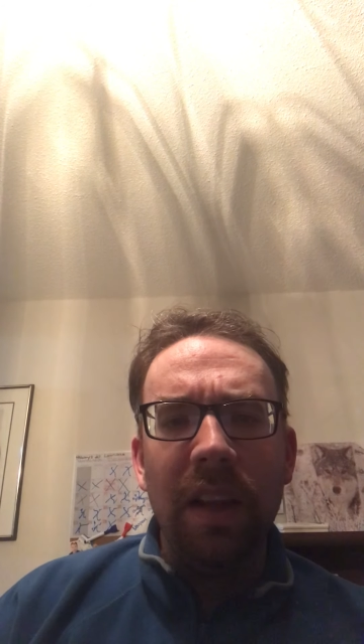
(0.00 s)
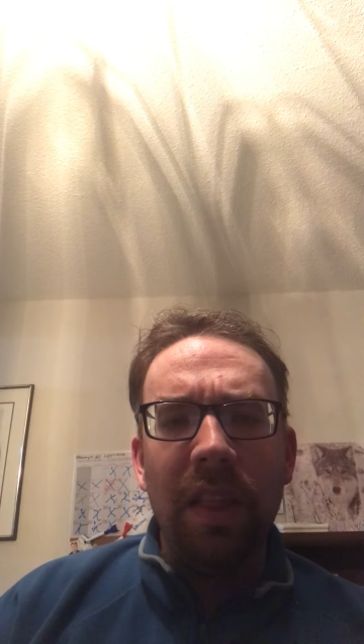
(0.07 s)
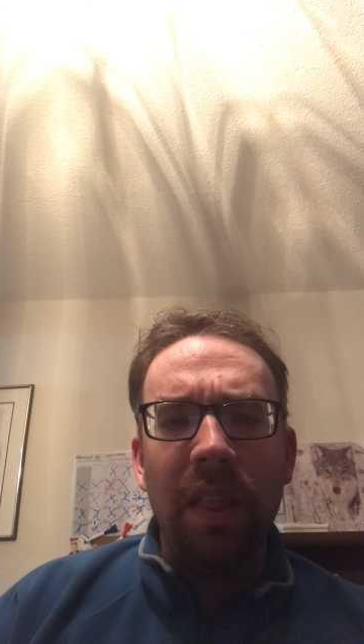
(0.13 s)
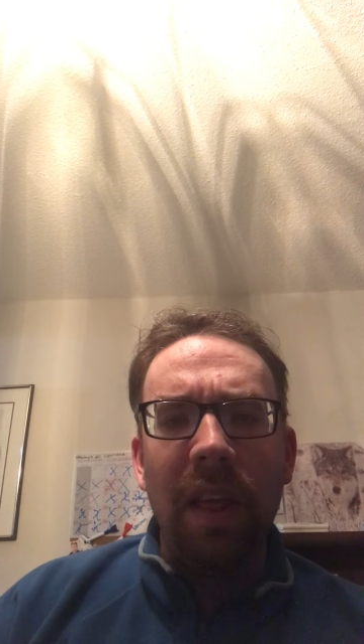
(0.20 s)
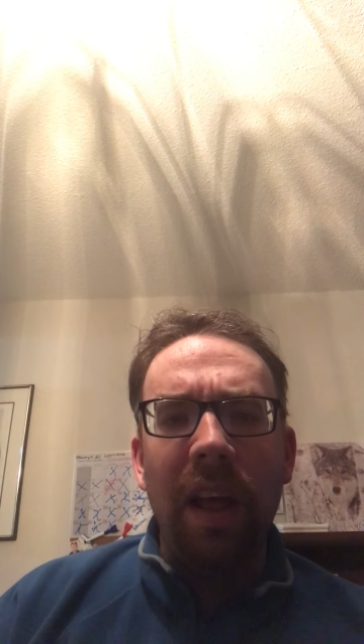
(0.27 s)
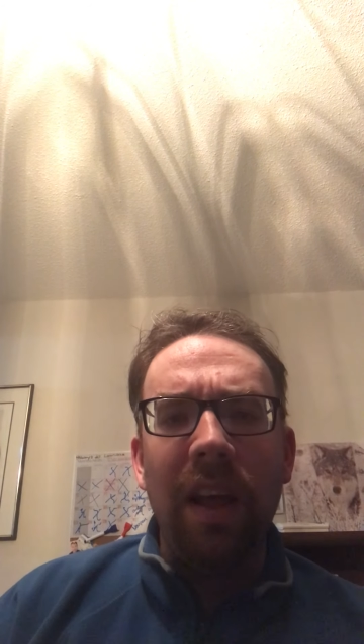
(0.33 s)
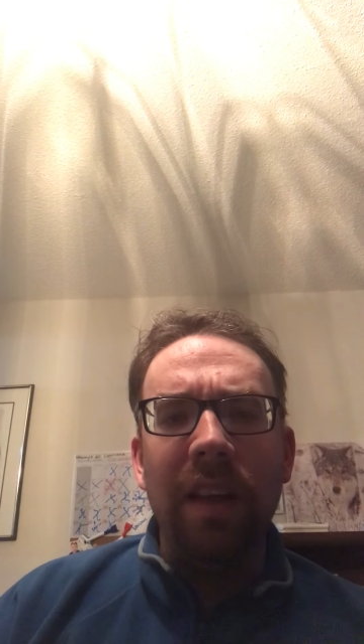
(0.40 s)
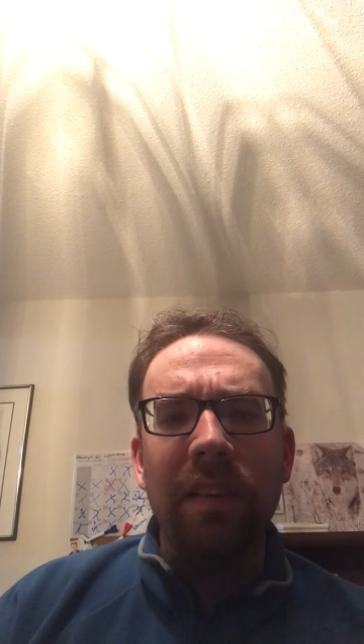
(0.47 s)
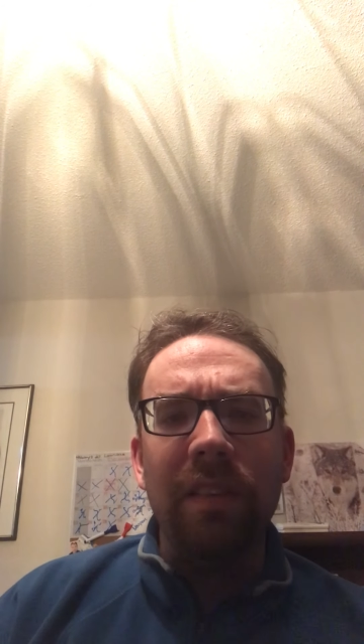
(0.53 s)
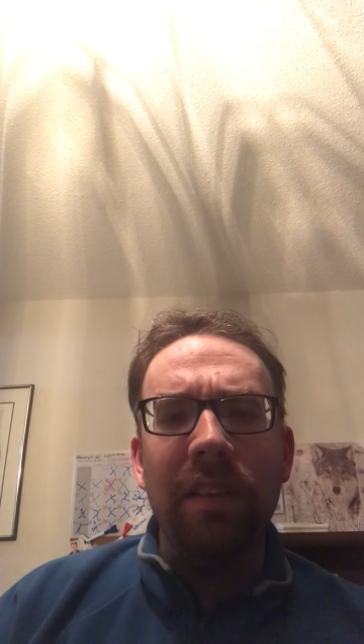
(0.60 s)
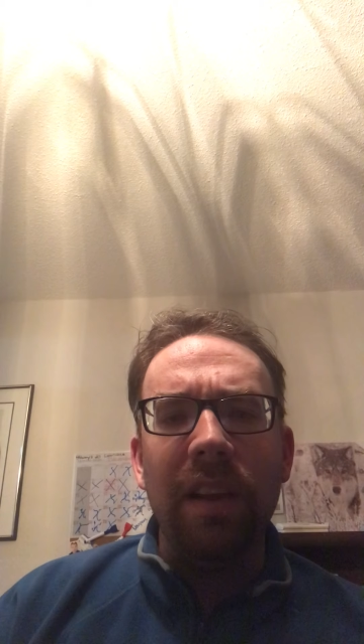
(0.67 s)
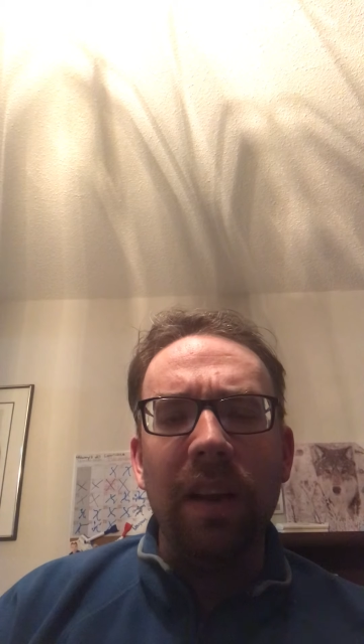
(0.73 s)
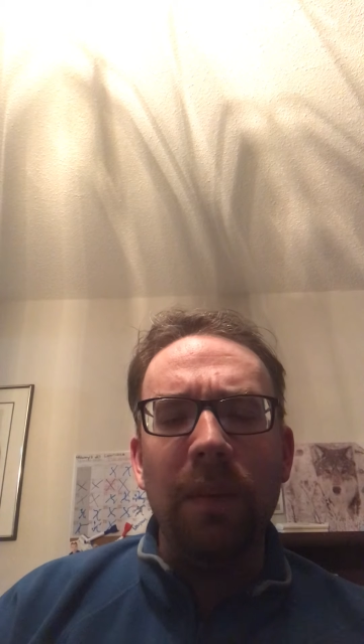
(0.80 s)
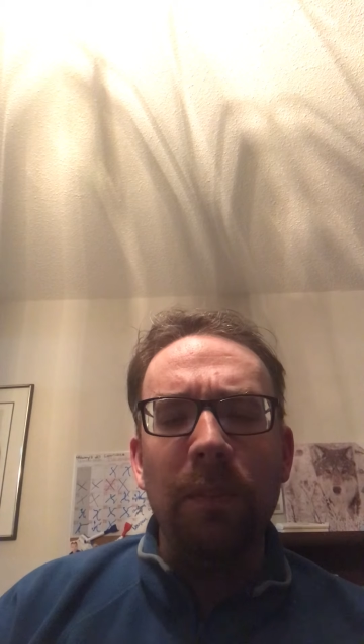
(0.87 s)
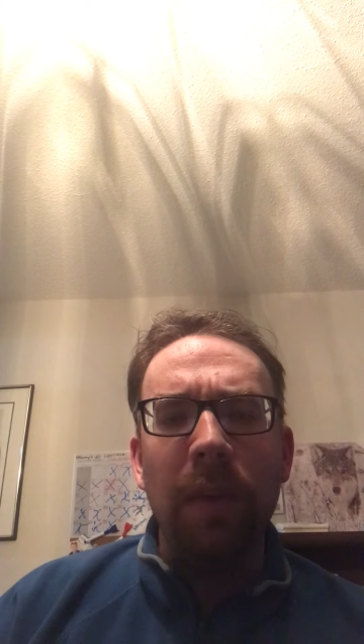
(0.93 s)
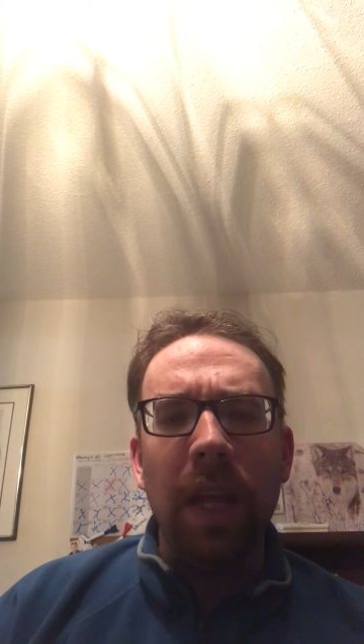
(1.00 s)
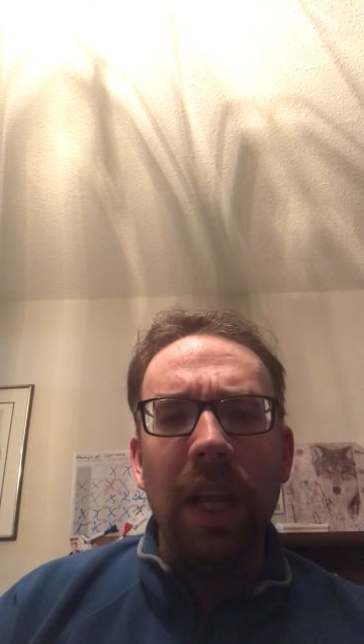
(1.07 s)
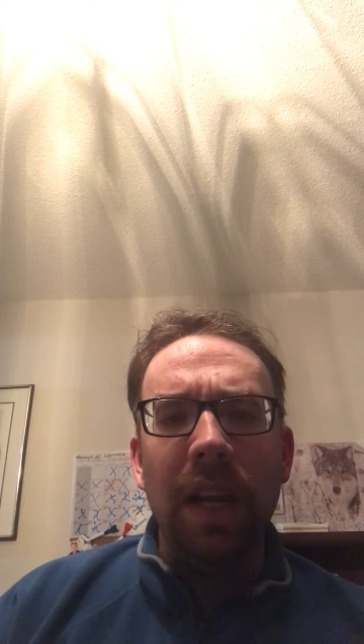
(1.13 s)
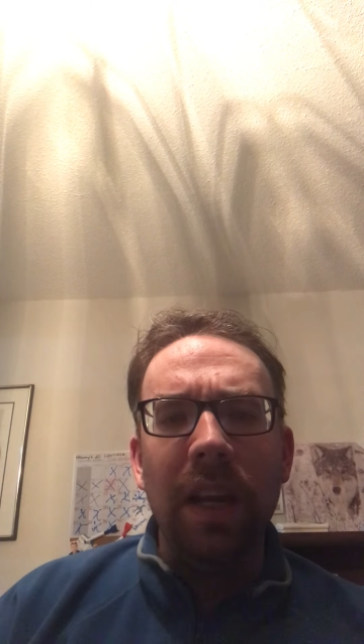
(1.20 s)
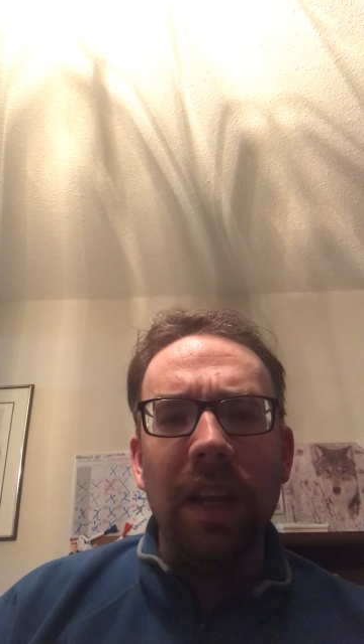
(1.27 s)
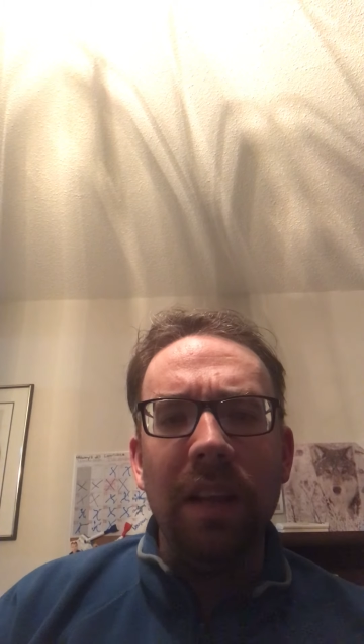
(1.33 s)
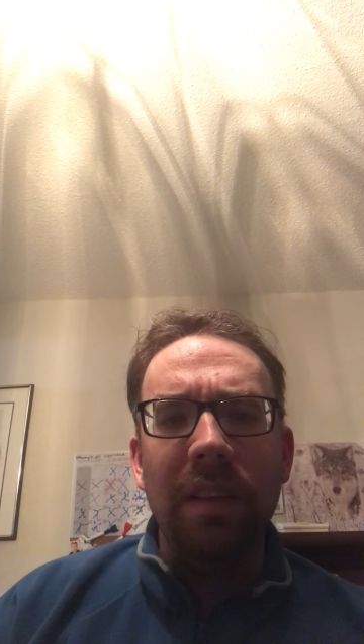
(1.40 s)
thoughts and
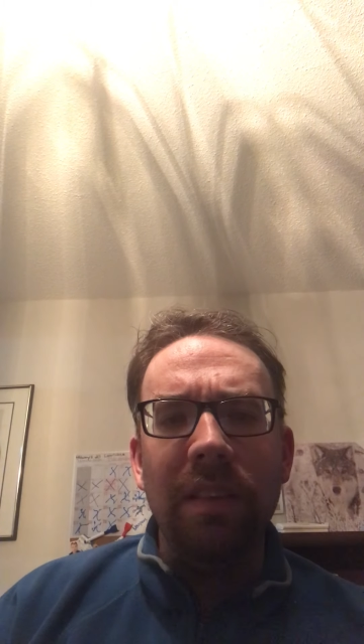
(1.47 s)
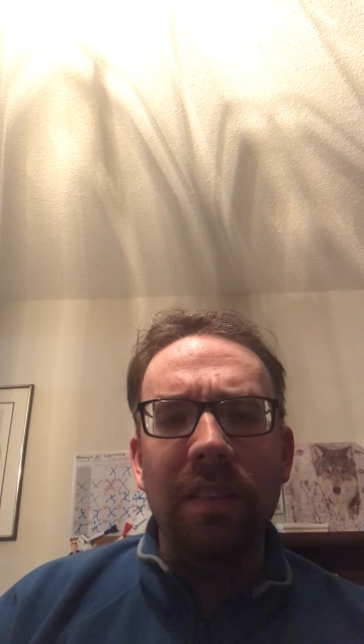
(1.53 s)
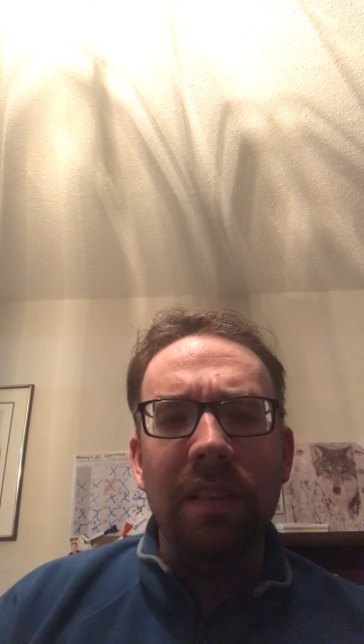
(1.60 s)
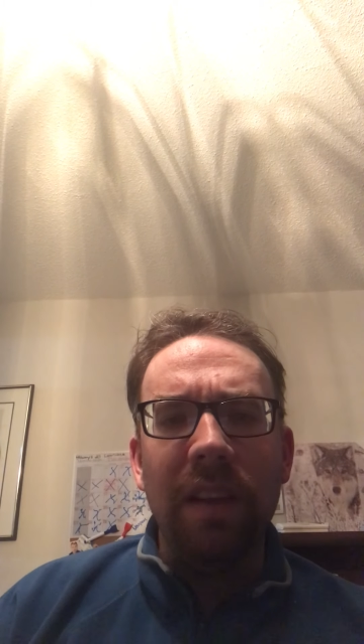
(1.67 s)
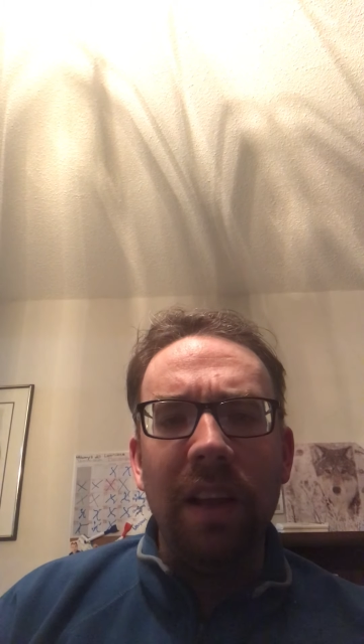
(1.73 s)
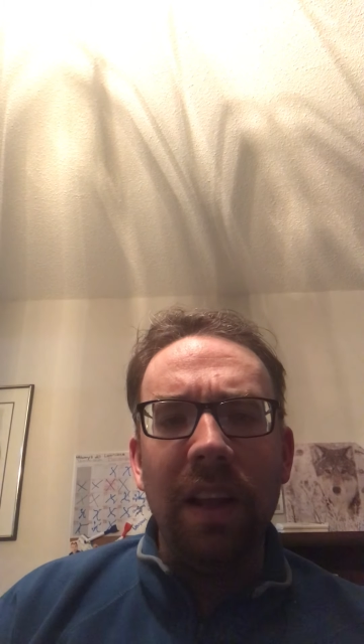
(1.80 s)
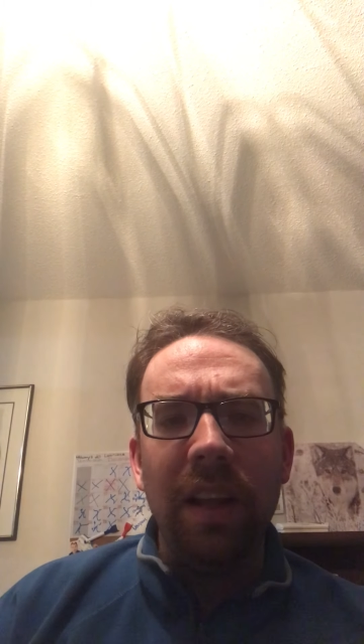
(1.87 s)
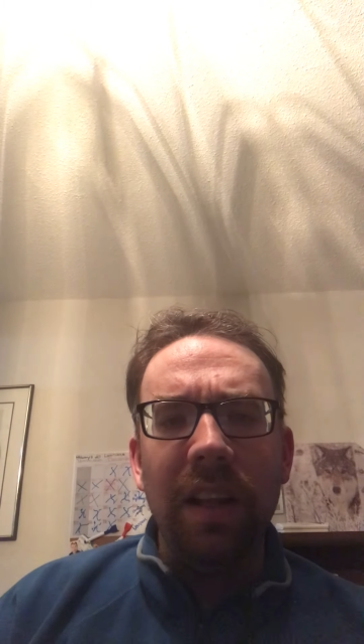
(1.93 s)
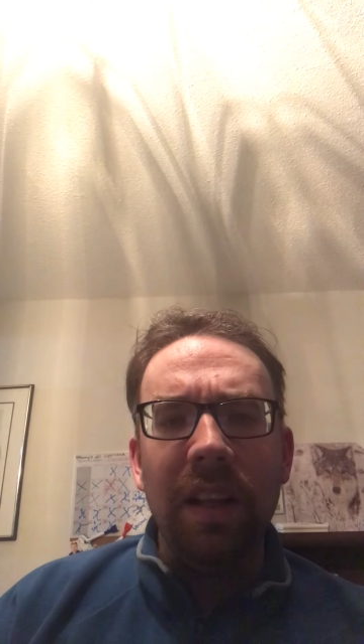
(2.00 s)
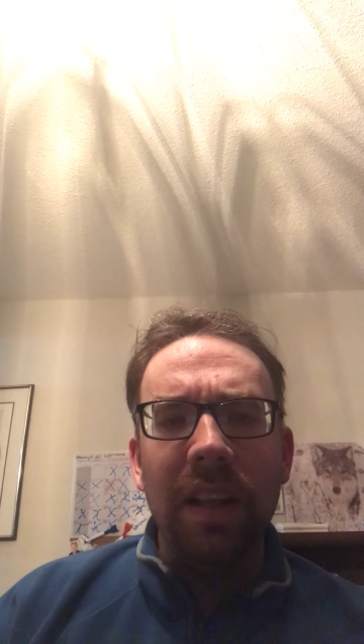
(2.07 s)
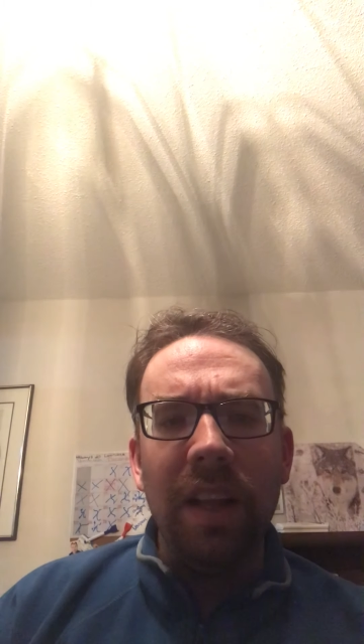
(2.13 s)
opinions on